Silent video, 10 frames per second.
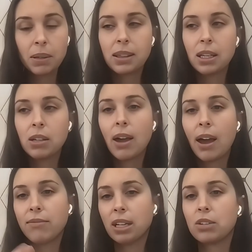but then you
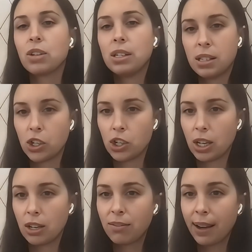have that transition
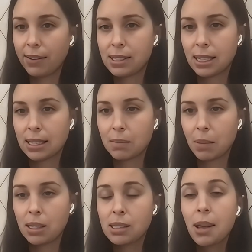at 5, 6
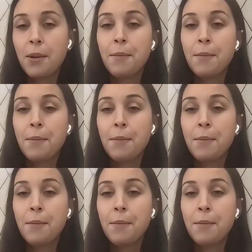months